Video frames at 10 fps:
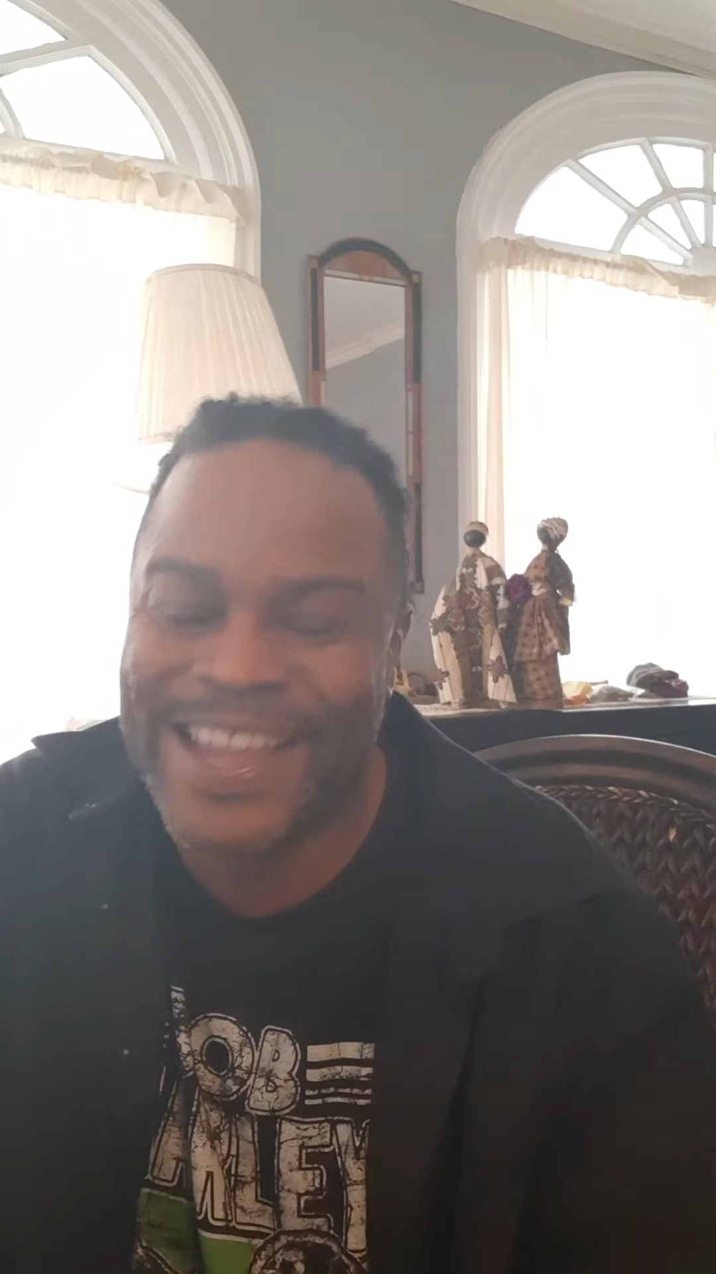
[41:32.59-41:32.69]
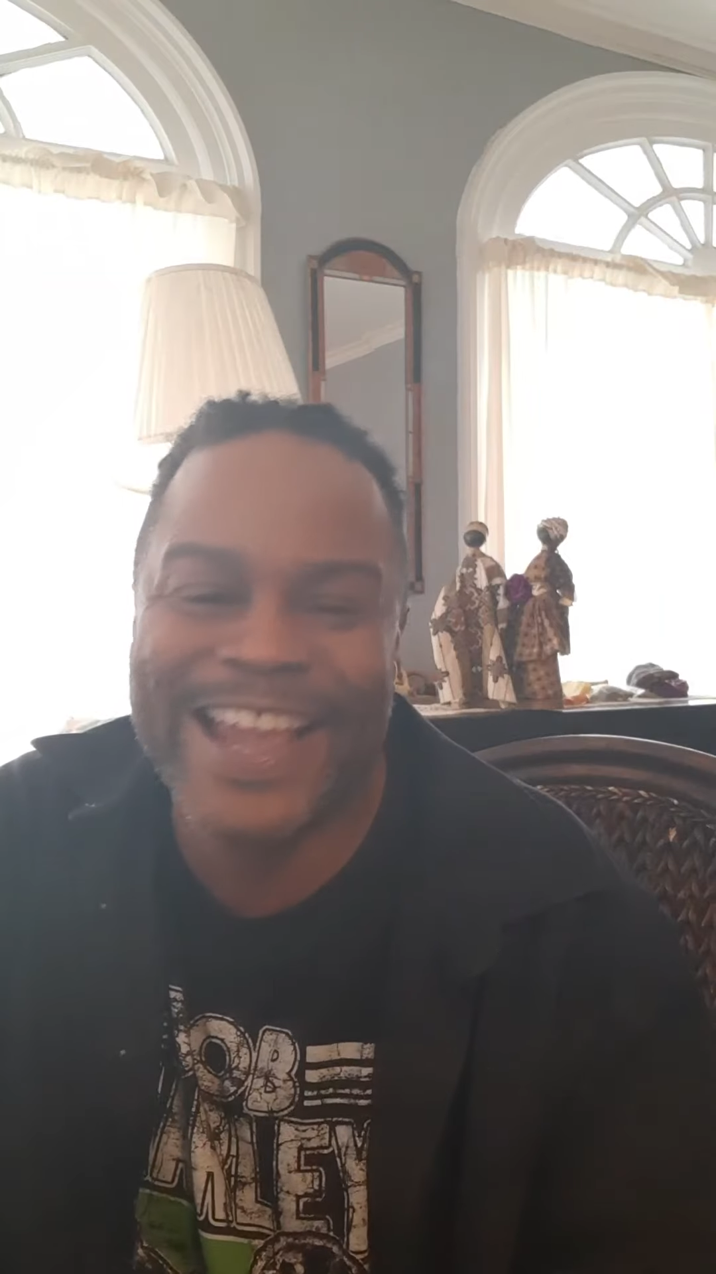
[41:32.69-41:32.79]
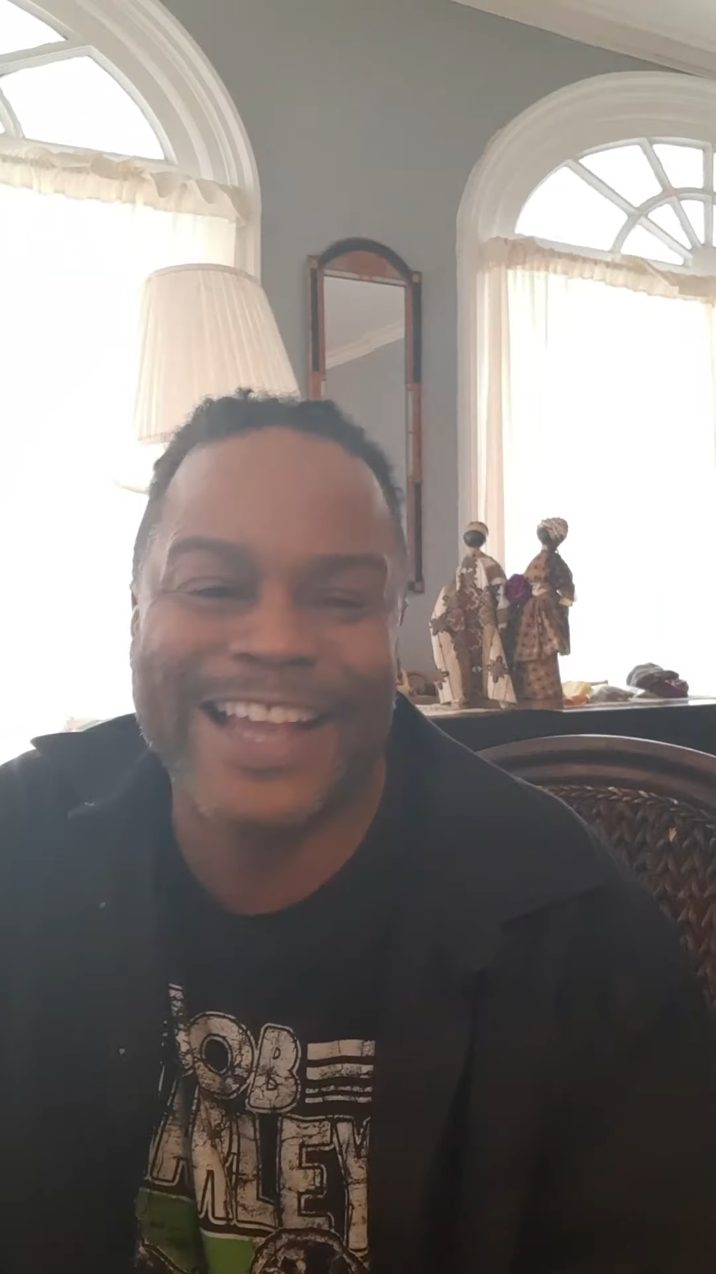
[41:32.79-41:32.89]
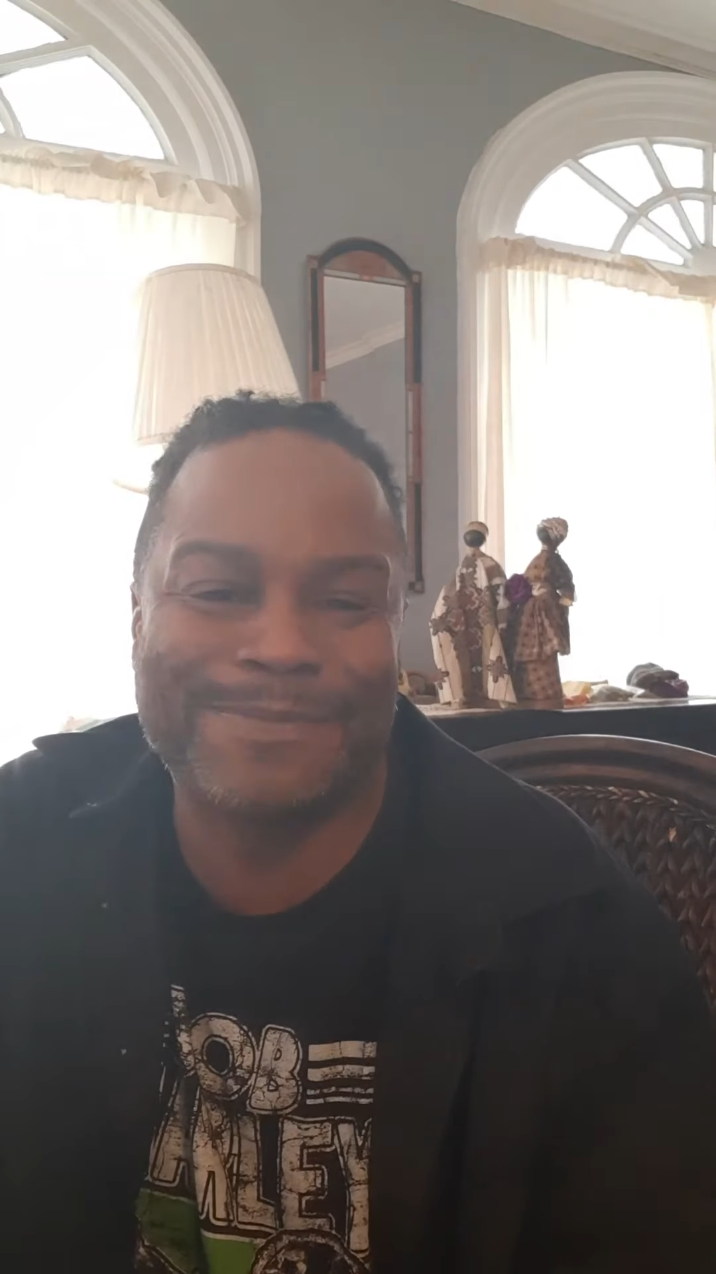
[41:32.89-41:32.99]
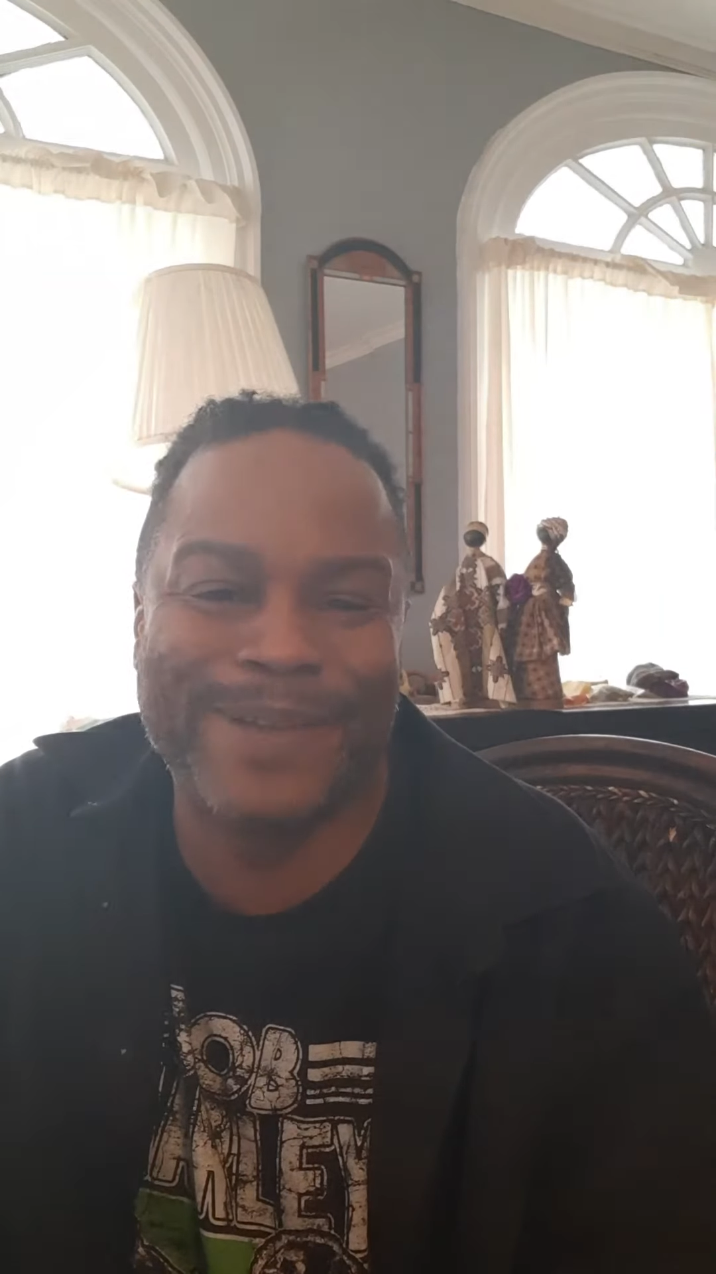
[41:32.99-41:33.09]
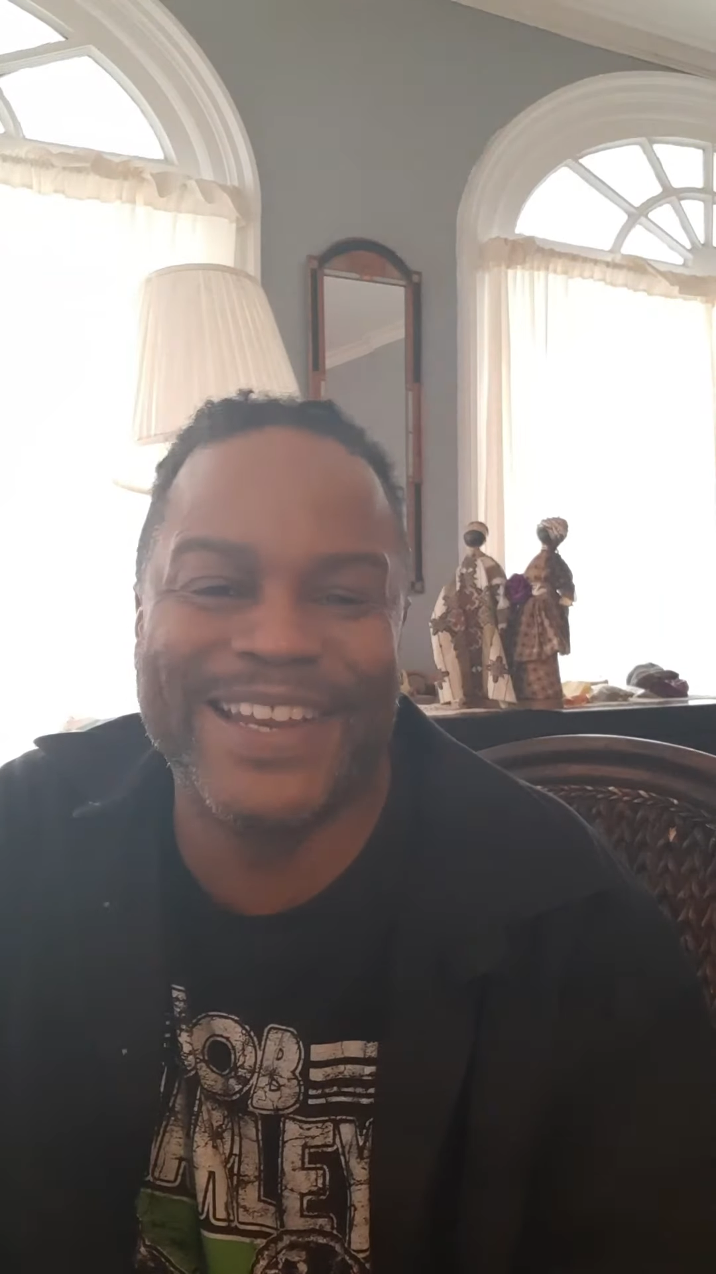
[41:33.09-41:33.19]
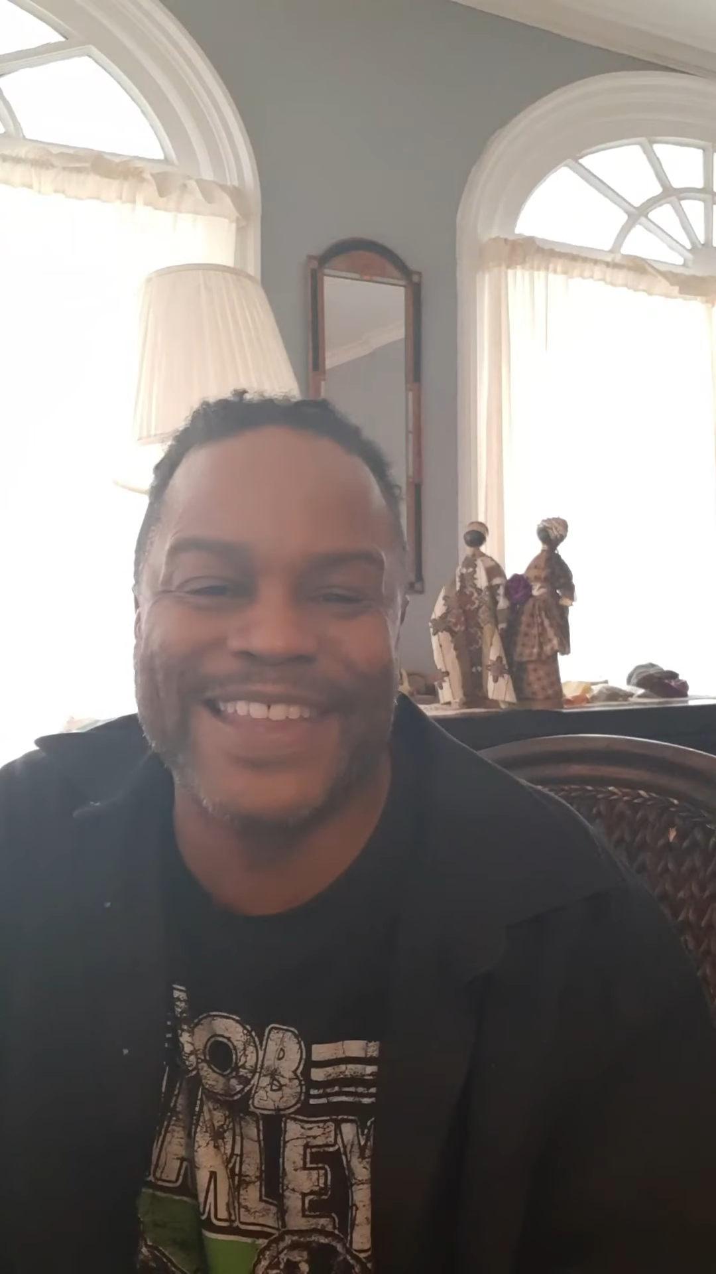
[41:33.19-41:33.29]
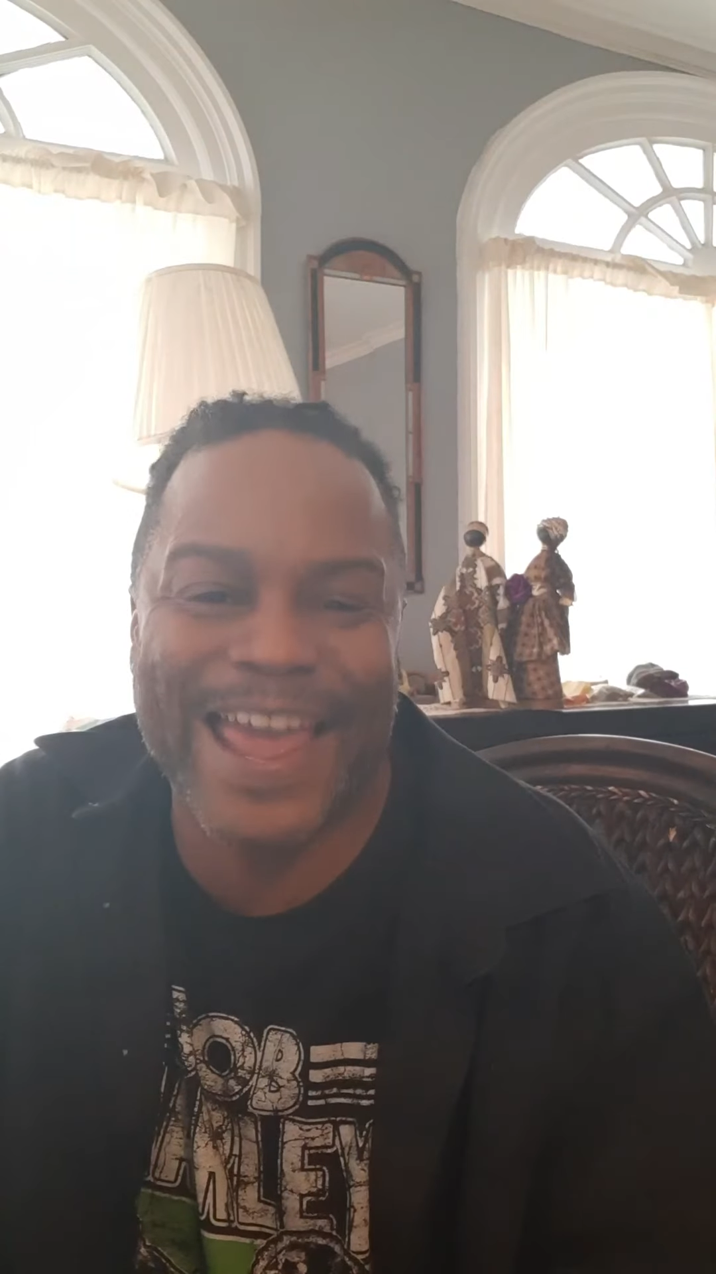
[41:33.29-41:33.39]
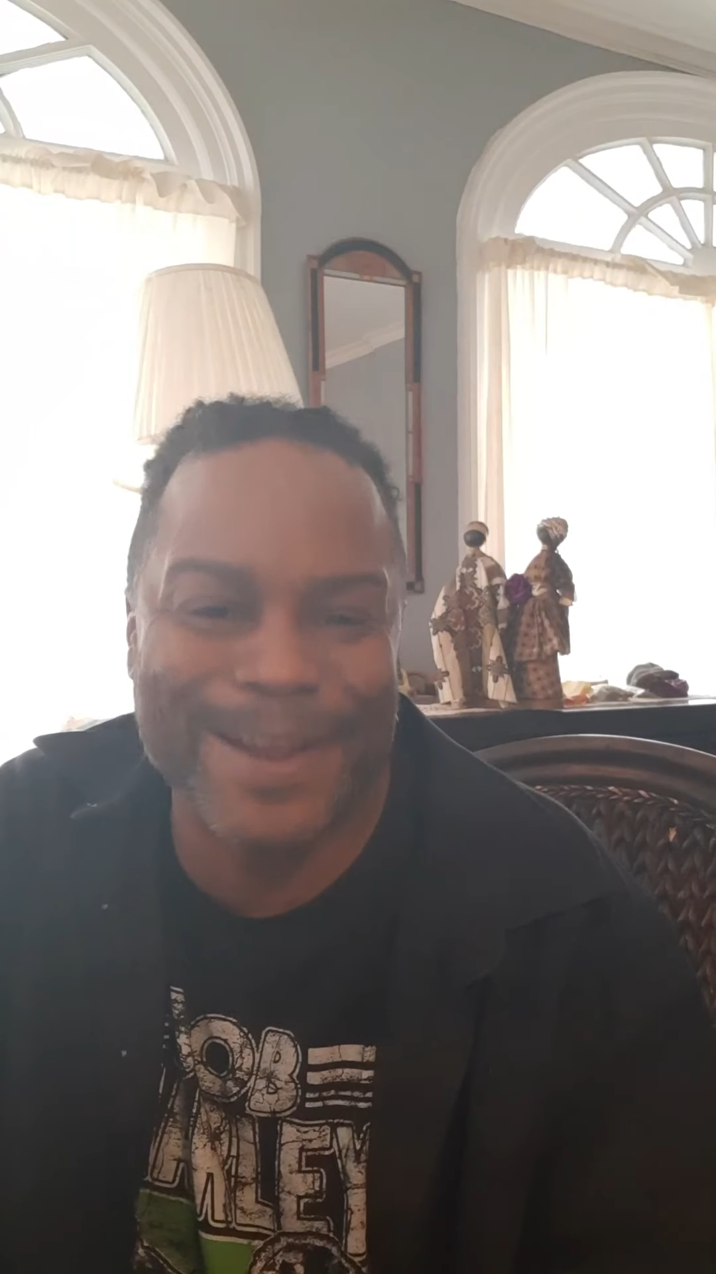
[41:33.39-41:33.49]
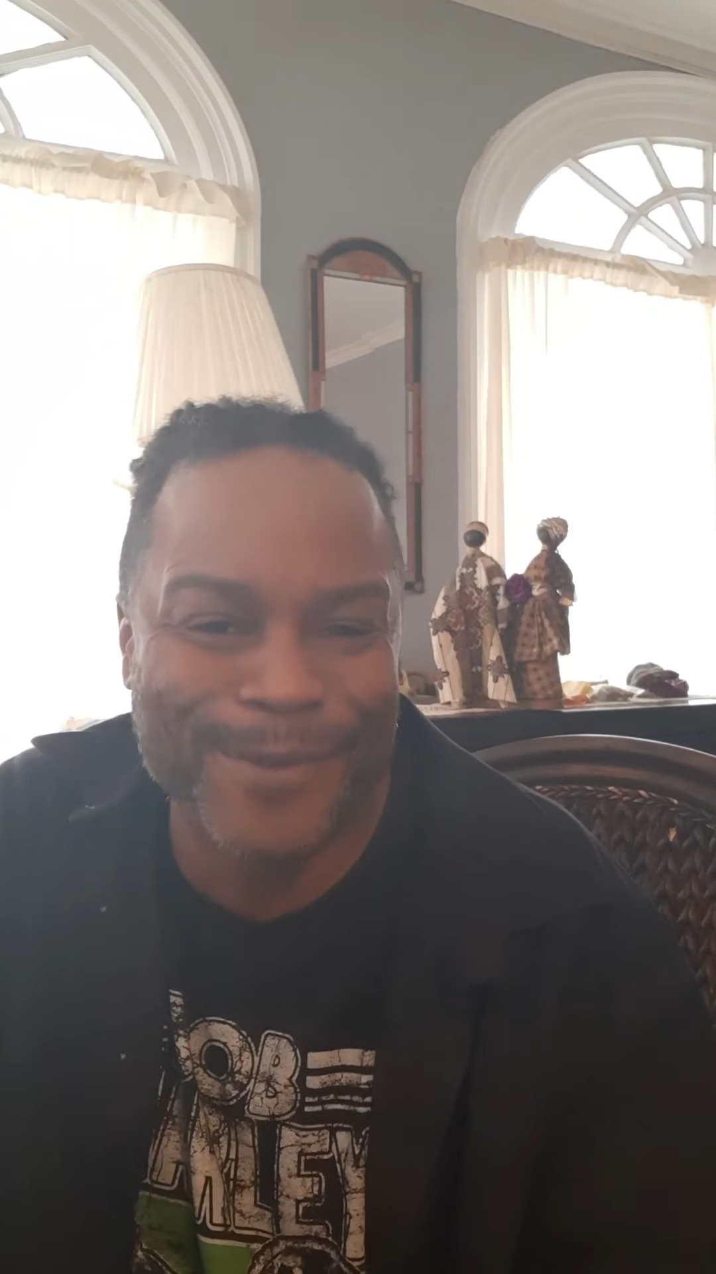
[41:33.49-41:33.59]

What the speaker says: explaining that in